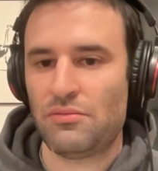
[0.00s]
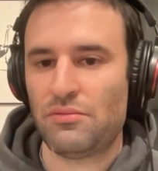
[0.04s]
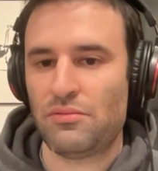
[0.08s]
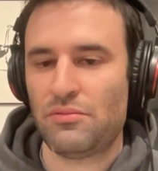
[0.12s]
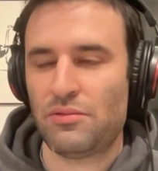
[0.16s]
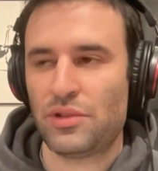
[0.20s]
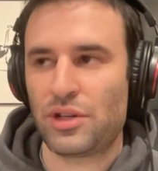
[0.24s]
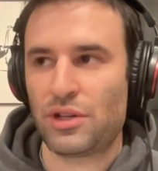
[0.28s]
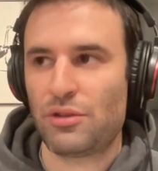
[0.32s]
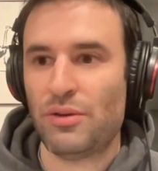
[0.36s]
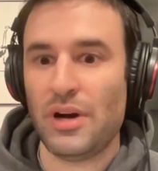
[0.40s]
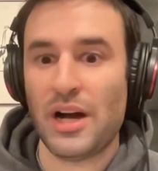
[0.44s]

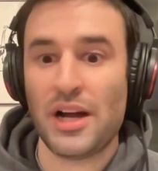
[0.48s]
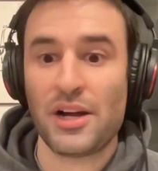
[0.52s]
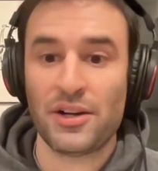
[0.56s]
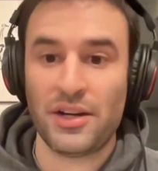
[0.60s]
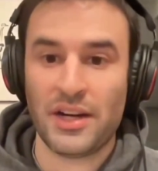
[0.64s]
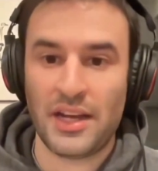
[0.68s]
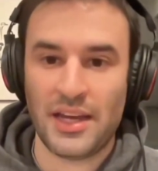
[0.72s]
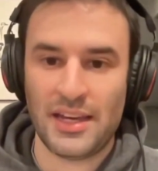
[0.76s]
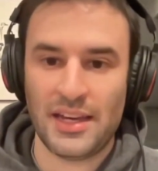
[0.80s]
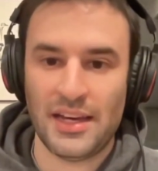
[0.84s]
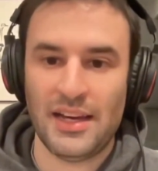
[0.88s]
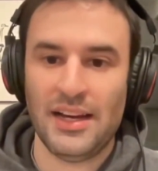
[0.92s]
require
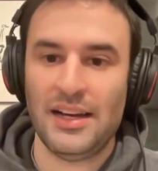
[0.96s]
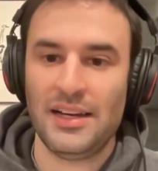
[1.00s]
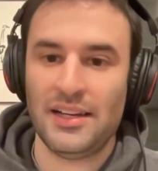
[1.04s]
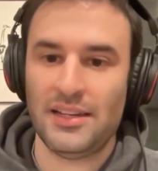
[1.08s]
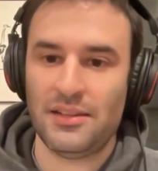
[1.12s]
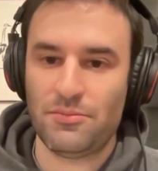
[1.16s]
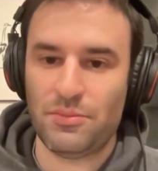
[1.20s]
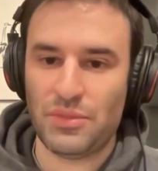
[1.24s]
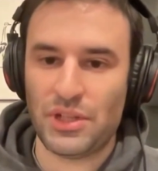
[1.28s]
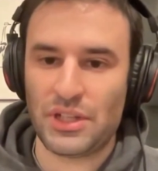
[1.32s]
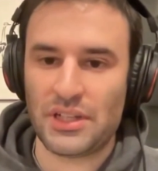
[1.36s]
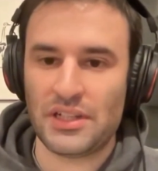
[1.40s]
AI,
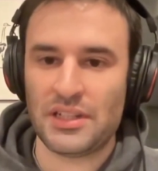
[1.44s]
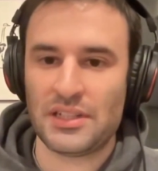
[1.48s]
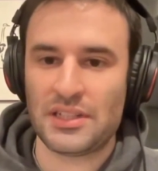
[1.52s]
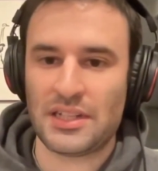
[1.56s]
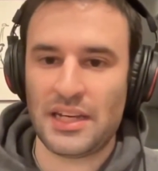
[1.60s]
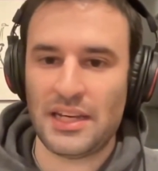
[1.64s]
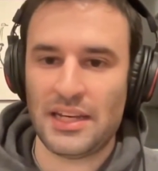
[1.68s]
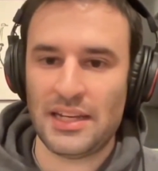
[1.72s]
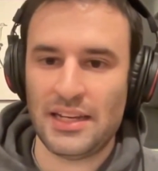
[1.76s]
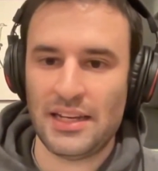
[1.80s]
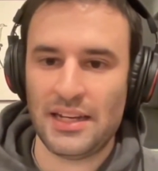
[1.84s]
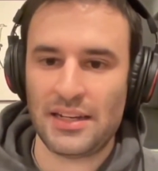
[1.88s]
because
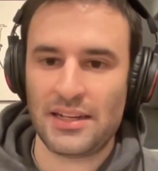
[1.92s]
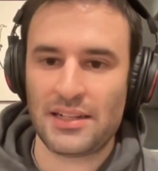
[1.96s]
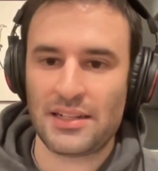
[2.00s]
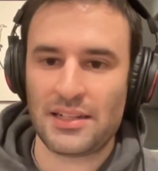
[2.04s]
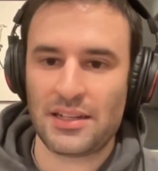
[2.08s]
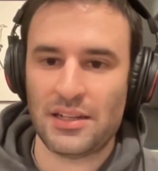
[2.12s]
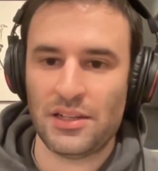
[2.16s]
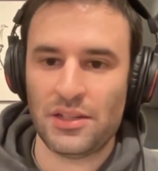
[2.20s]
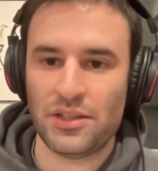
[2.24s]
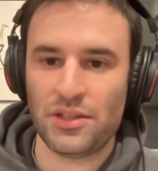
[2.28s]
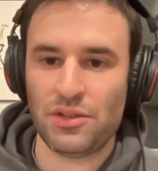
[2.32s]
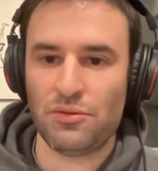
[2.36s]
AI can
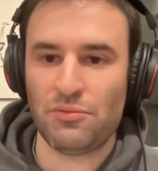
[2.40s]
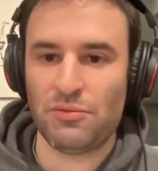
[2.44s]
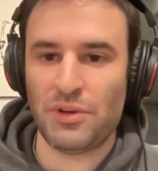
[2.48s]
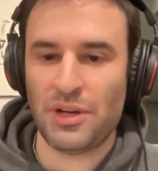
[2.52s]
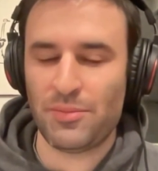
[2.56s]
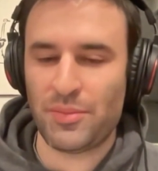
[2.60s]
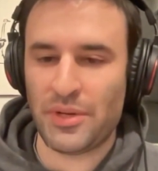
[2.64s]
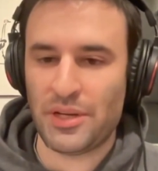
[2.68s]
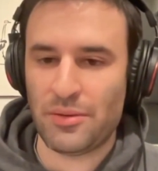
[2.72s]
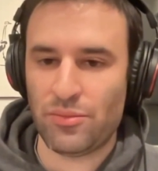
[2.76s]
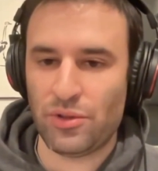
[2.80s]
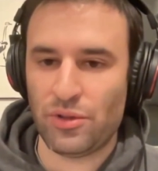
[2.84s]
tell you when
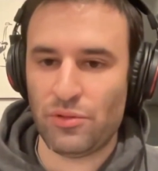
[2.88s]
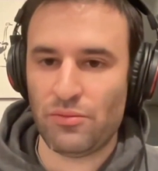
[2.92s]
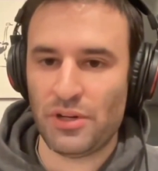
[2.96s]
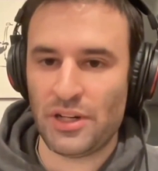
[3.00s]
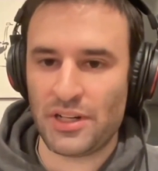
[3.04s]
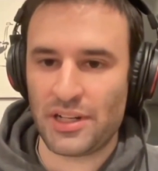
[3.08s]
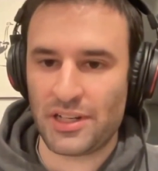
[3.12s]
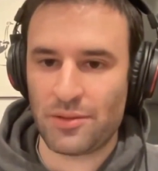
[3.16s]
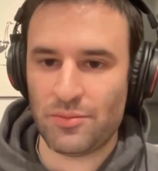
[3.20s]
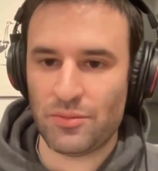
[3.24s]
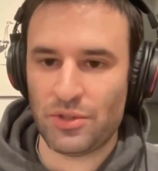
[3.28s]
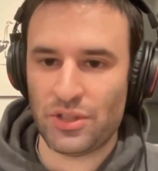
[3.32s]
people
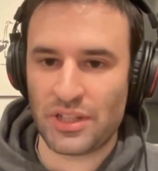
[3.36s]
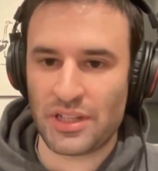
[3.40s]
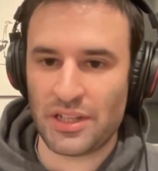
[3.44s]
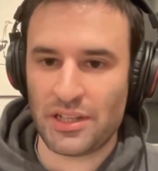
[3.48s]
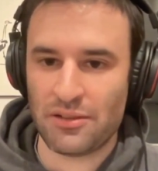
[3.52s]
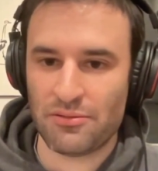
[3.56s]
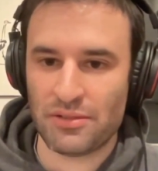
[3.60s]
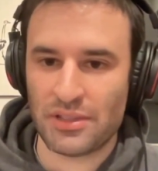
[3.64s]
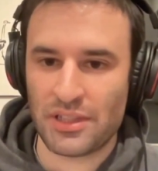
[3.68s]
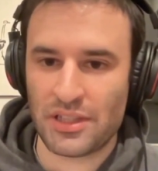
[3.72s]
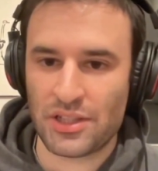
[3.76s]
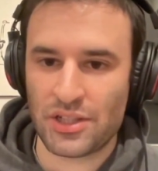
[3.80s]
want to communicate
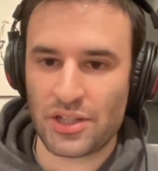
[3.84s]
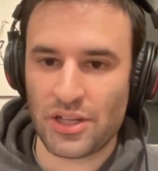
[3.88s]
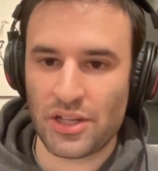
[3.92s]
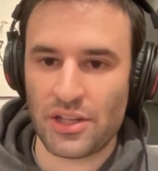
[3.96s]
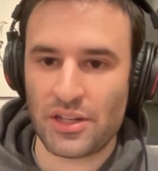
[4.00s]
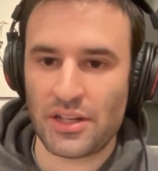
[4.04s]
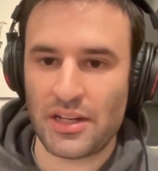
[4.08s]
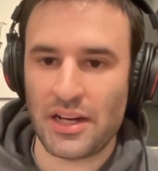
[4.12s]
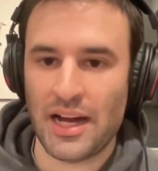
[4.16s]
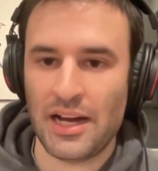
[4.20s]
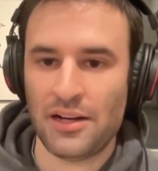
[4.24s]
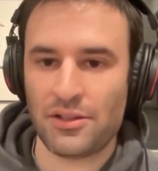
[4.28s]
with each
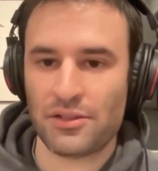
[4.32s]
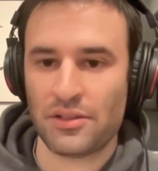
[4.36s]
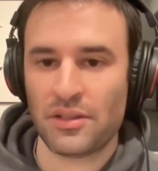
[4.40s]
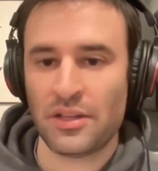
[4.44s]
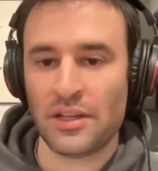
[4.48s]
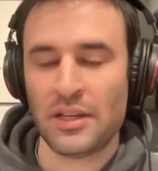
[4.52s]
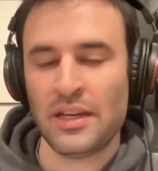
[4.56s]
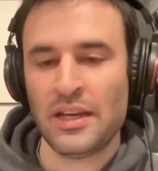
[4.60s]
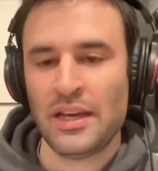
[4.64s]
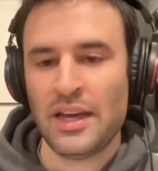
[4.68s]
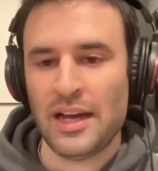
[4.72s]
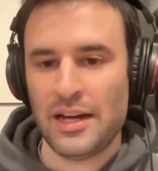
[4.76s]
other.
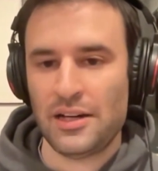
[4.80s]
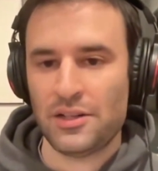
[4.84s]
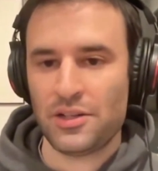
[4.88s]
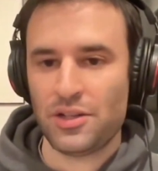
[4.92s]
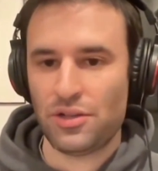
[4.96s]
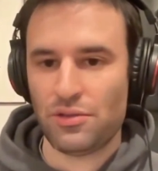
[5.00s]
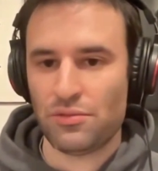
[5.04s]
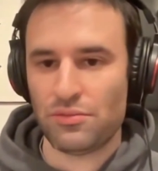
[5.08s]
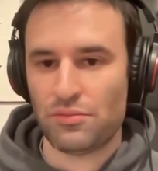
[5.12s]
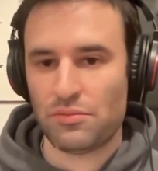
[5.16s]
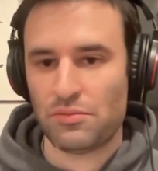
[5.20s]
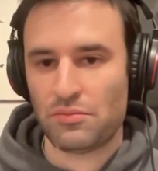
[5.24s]
How do
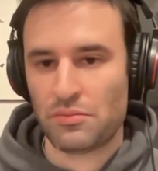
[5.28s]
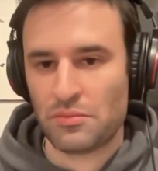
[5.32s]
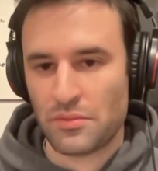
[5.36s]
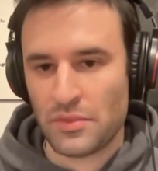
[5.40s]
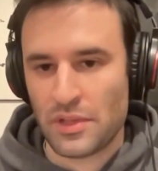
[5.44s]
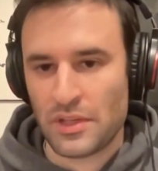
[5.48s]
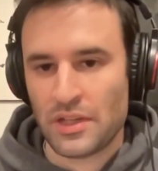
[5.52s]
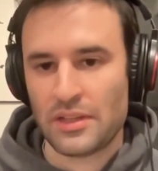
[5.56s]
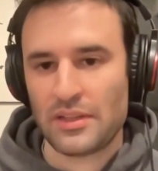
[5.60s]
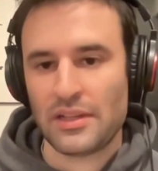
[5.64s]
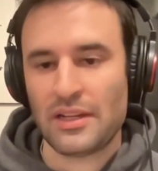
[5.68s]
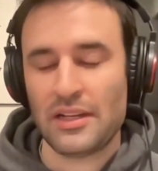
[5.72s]
you
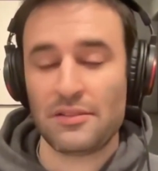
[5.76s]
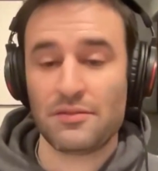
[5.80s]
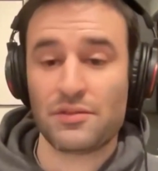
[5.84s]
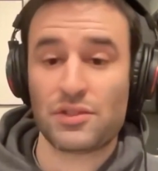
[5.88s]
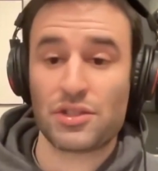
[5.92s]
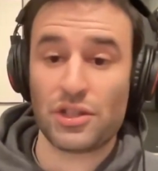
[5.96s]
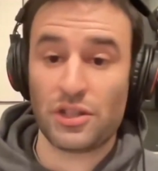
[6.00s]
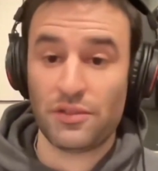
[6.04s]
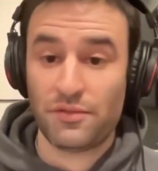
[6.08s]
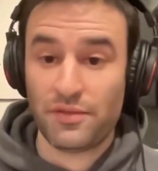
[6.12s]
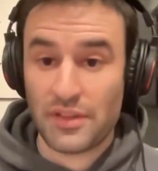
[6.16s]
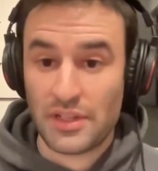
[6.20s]
kind of
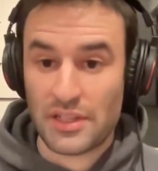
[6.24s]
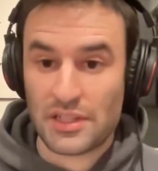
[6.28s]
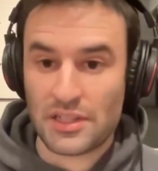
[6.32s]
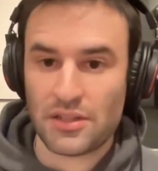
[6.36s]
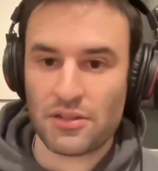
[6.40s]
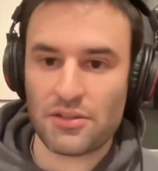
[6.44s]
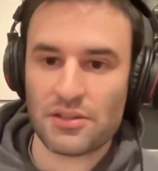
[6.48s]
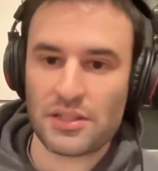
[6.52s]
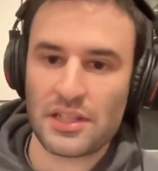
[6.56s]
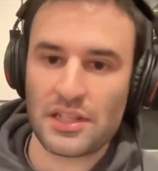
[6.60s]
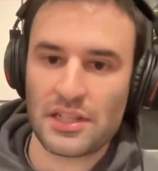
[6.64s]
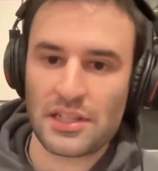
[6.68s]
surface
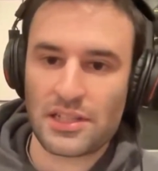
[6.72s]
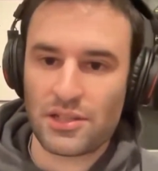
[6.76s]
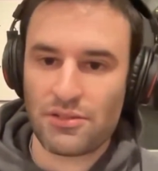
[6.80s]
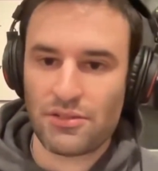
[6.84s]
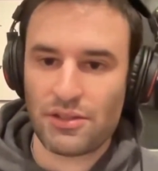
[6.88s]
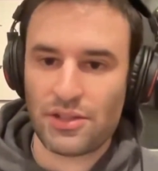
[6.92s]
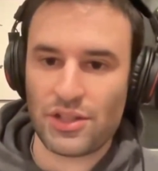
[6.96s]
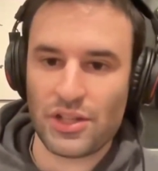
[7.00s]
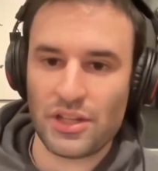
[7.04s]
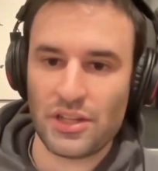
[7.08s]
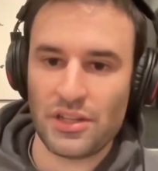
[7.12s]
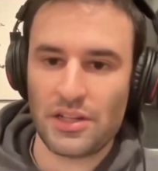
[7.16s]
those things to
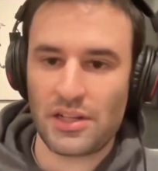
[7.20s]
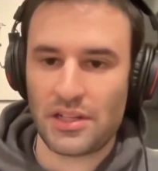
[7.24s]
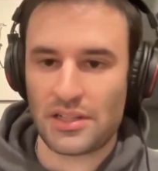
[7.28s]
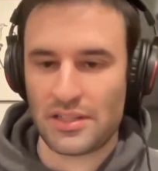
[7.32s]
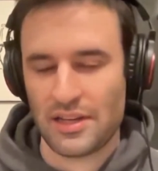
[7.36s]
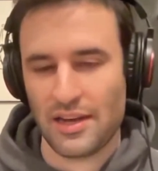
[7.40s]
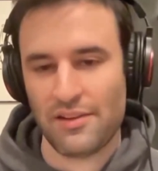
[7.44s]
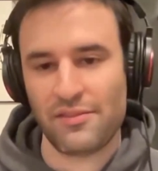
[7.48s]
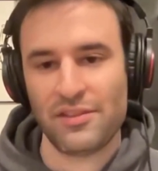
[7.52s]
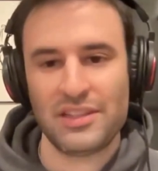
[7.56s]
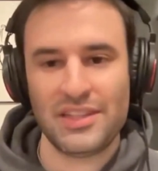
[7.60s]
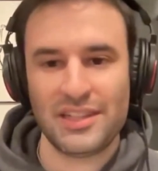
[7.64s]
each other? Because
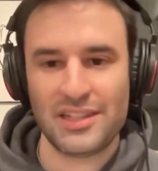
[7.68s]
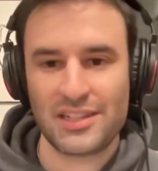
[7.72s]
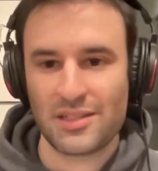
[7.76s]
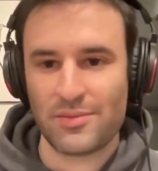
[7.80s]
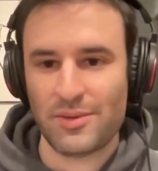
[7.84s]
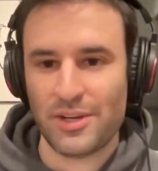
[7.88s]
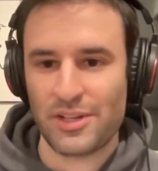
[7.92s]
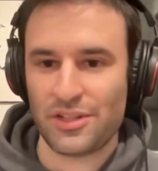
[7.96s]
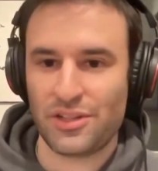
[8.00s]
everything is about